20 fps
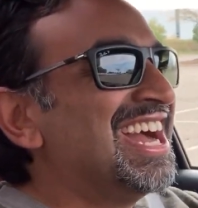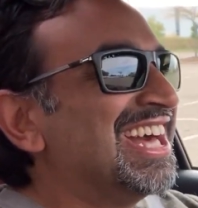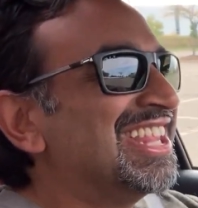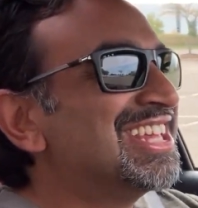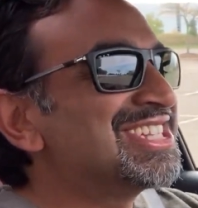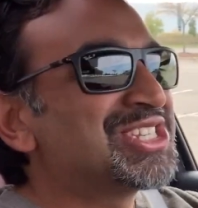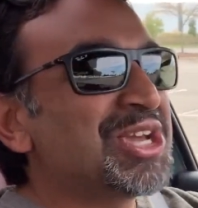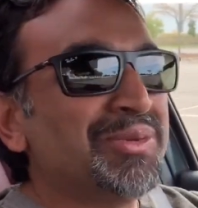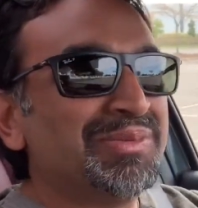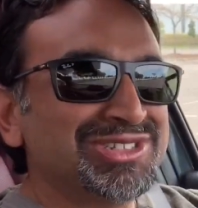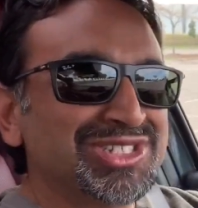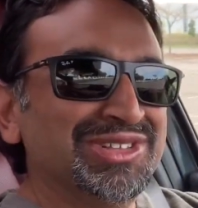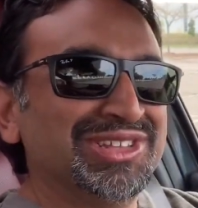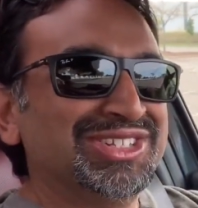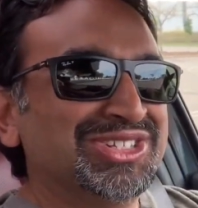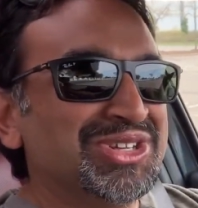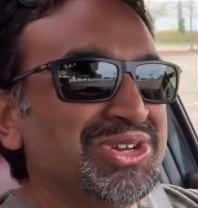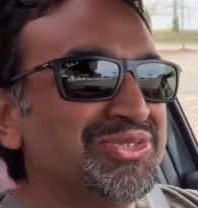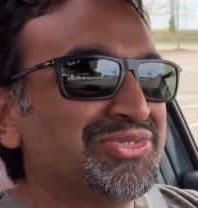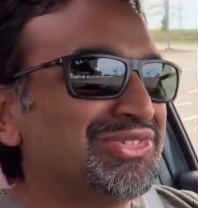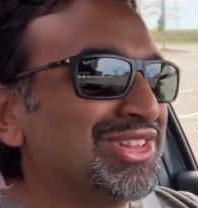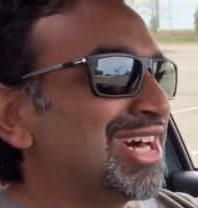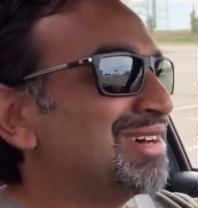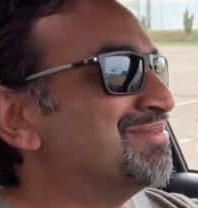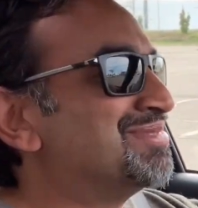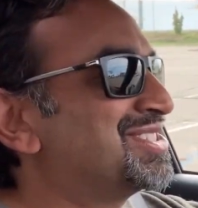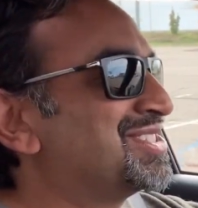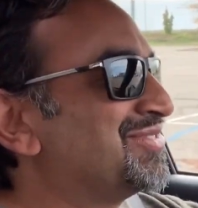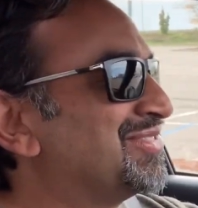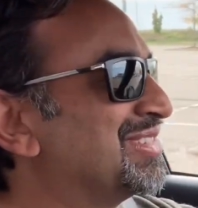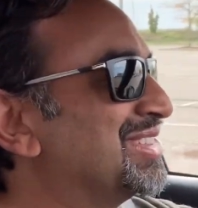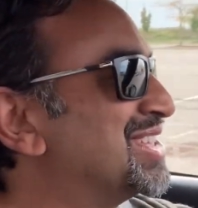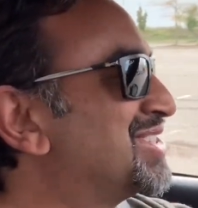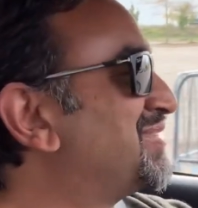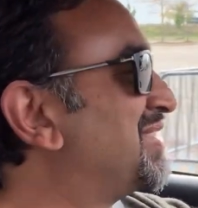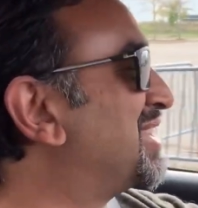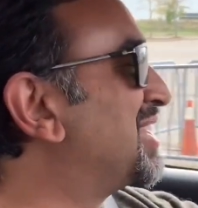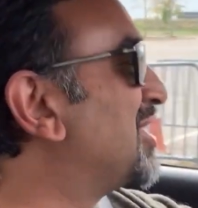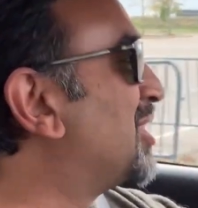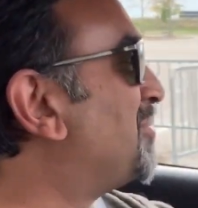Let's hope it's only two flubs for this
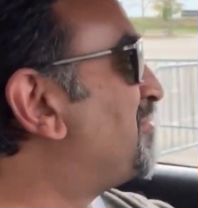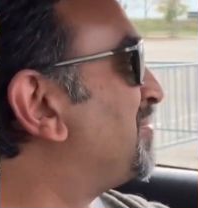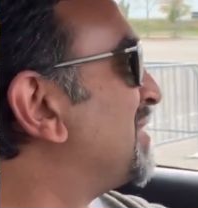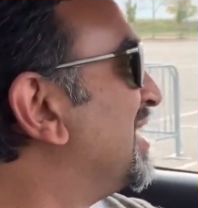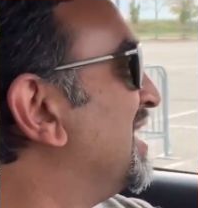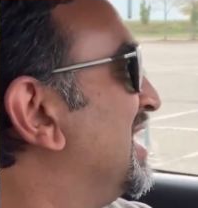video.